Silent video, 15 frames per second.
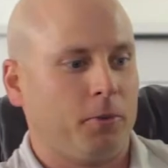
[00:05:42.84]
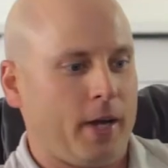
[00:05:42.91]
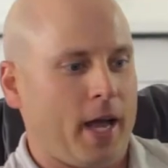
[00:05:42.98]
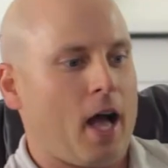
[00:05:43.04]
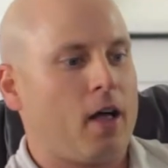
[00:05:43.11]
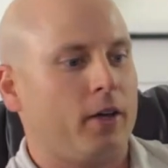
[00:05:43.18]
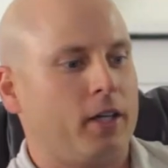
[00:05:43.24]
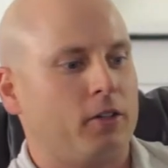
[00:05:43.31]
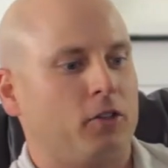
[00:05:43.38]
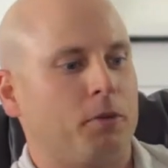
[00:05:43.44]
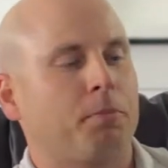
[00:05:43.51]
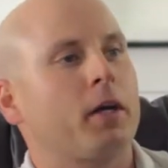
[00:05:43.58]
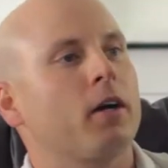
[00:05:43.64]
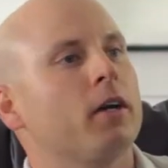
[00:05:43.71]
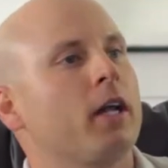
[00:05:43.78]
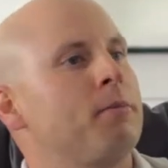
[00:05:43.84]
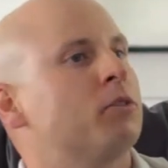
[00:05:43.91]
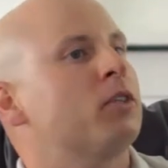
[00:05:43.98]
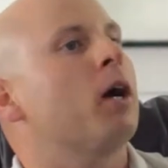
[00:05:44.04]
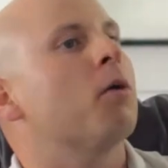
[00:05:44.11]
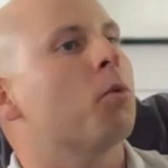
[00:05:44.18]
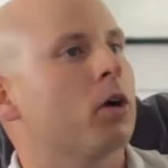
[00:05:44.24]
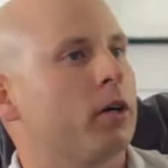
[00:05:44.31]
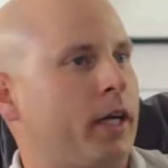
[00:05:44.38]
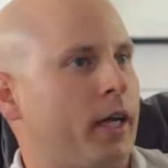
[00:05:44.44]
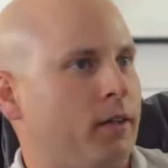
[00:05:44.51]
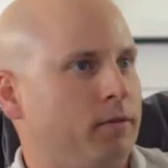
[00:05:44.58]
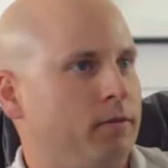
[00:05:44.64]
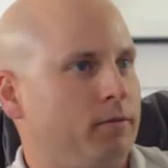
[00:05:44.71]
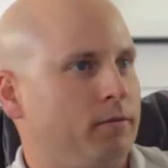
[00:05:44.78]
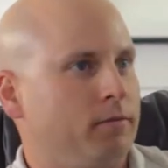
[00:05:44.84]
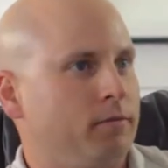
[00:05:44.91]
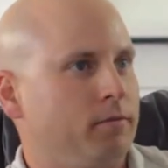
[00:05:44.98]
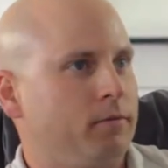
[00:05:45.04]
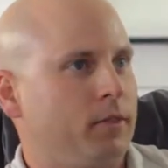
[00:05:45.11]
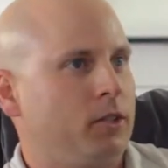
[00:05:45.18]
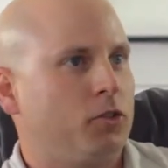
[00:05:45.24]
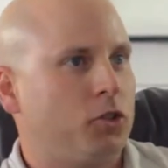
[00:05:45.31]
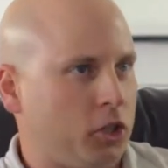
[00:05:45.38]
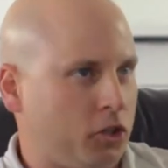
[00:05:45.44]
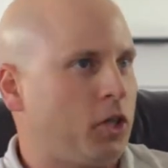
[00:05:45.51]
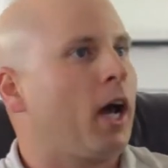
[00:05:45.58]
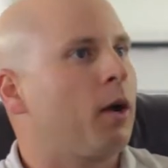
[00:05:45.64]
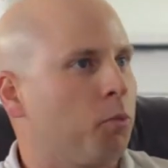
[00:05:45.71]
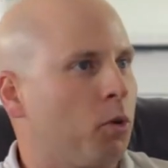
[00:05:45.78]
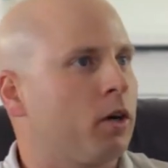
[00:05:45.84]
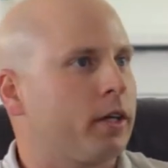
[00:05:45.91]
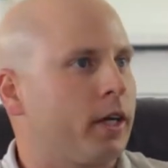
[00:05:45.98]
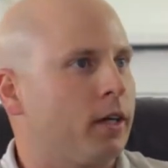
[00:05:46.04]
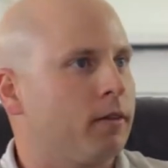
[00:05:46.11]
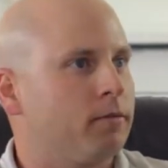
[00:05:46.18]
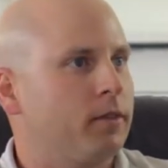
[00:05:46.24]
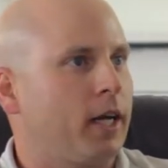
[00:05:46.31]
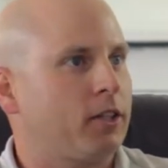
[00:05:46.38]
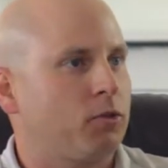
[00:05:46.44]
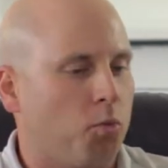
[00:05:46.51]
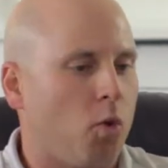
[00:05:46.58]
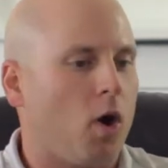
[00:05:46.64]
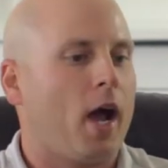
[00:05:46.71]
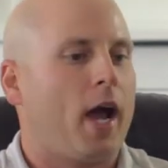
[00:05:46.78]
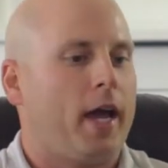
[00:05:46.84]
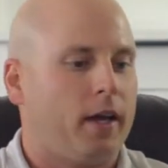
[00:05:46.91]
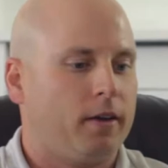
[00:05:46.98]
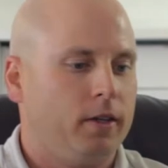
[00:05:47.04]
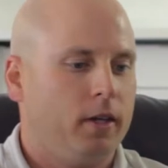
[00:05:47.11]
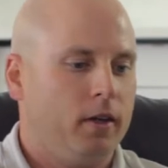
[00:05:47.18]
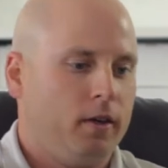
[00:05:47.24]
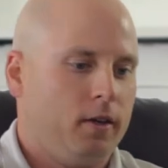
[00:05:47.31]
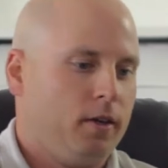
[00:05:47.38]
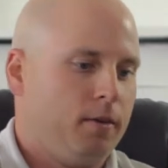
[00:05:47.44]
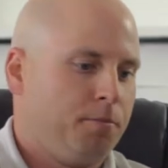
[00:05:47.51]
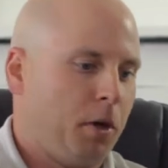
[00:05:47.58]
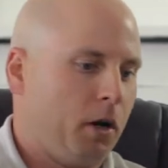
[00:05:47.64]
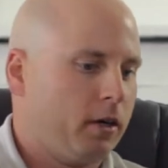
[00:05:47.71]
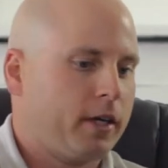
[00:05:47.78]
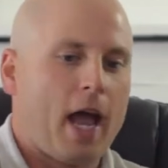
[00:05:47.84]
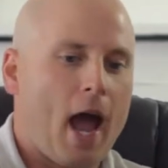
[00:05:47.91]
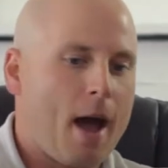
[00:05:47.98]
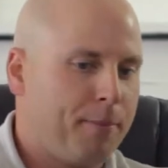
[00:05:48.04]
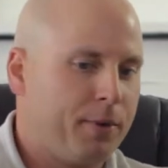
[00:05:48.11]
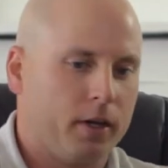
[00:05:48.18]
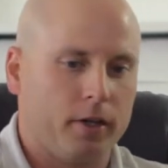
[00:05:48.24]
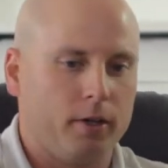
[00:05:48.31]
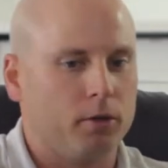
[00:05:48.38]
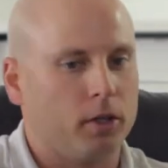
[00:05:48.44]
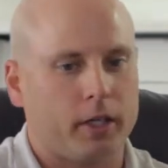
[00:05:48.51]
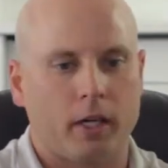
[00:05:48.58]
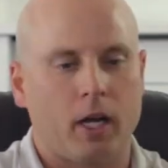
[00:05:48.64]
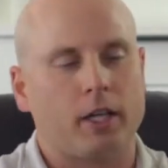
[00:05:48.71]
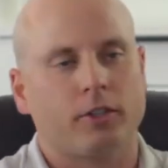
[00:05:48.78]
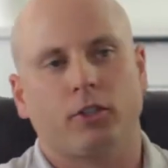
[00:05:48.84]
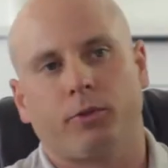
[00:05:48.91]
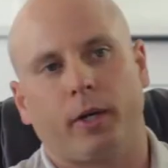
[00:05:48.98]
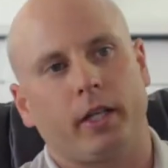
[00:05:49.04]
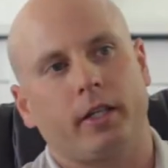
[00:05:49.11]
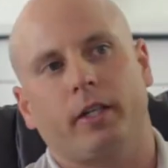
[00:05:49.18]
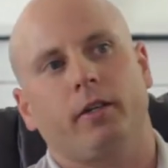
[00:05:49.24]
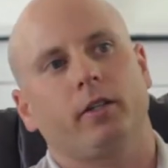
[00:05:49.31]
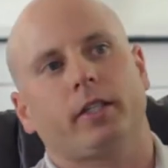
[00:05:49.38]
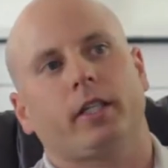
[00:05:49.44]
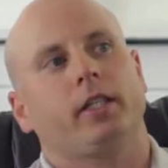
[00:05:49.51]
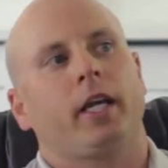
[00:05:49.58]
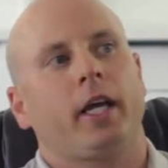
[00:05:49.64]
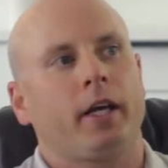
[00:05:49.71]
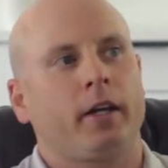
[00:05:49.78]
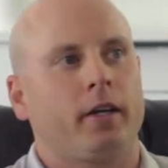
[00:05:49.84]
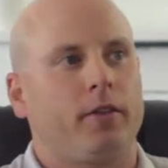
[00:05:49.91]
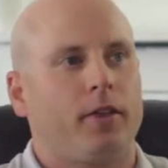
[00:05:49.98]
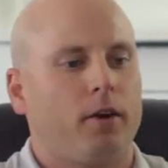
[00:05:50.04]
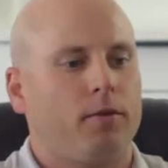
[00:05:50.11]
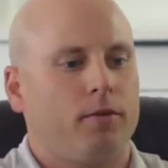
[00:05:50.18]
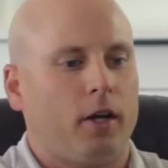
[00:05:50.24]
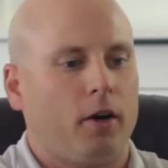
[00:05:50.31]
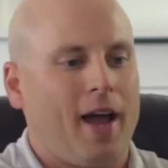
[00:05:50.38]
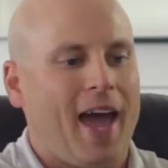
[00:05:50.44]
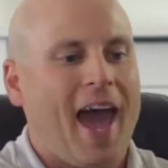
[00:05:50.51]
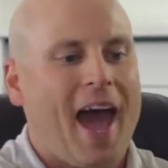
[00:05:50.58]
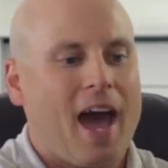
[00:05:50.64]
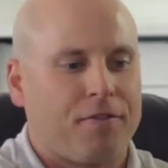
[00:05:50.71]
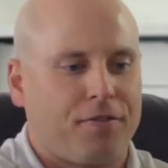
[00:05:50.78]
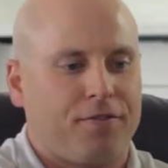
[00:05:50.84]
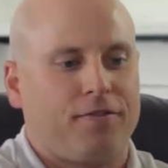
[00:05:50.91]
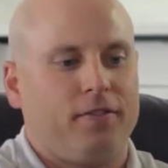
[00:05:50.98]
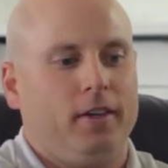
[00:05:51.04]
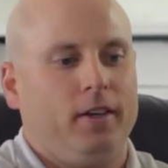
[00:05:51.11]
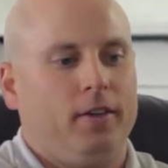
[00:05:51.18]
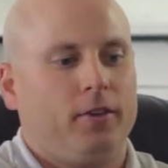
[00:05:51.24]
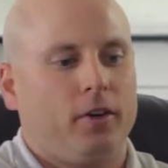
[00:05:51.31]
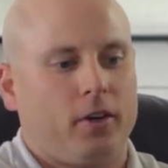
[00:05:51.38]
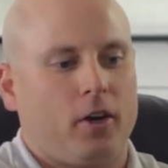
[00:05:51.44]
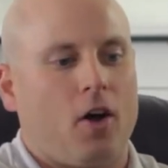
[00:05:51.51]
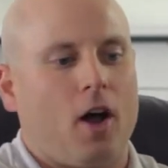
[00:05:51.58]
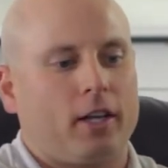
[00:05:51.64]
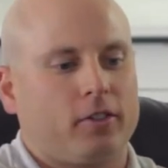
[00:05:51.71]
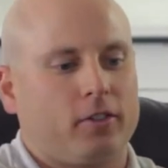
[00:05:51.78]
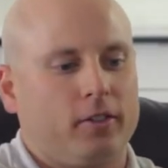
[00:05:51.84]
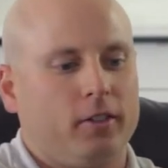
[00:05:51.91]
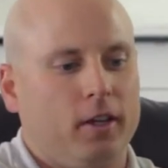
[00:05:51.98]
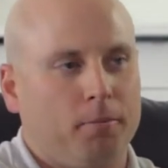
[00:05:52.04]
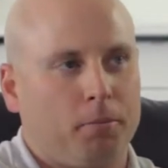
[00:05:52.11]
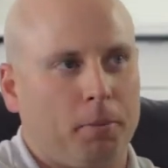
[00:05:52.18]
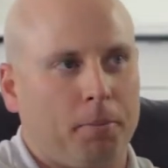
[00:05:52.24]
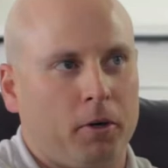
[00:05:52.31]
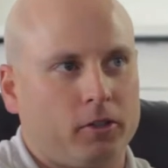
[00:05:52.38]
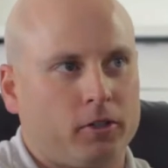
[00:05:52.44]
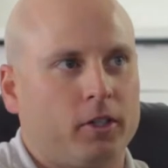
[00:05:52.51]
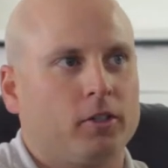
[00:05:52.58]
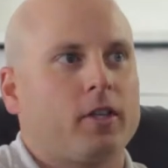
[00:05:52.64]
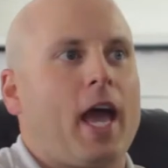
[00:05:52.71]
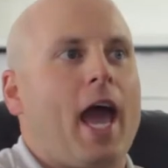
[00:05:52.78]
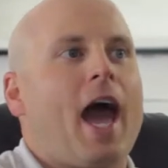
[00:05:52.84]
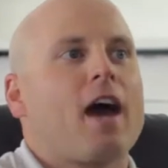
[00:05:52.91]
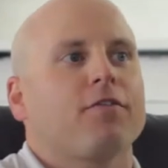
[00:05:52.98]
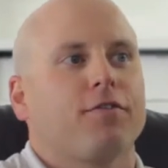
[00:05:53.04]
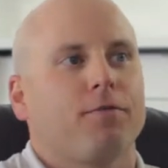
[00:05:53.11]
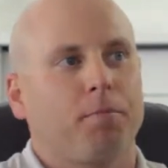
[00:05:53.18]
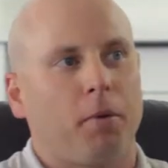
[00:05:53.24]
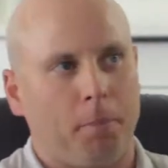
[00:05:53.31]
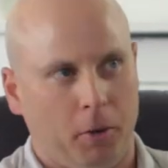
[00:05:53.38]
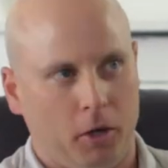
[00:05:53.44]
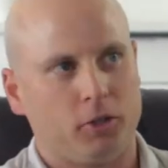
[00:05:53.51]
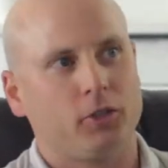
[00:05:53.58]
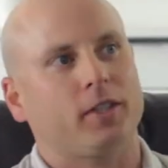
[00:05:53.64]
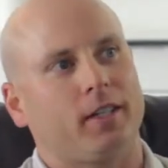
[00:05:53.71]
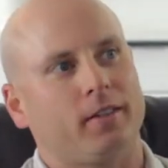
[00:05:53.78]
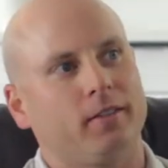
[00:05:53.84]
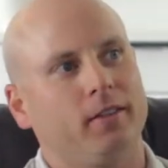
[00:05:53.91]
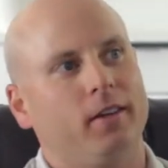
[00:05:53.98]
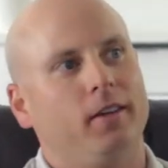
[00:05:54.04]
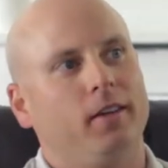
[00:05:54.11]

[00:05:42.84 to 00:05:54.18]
the reality is the paradigm's not working. It's just not working. That's why per capita, you look at Australia, you look at Canada, they're, they're half. Their cost per person is half per person